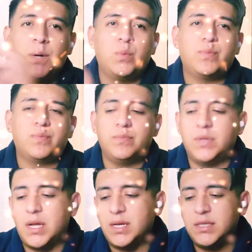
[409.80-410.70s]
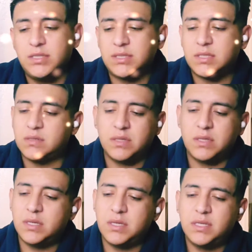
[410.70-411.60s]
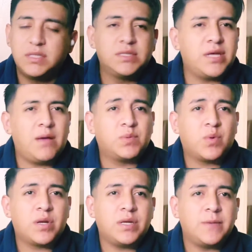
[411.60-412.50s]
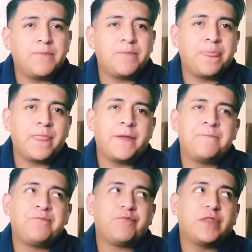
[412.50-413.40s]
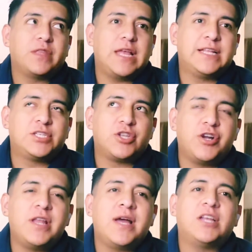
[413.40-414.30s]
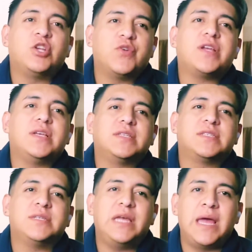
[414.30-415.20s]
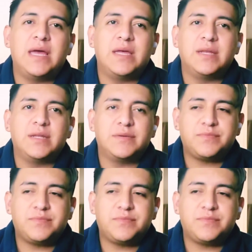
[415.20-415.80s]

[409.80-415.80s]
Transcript: Boop! Like it just stops working. It's 39 degrees, and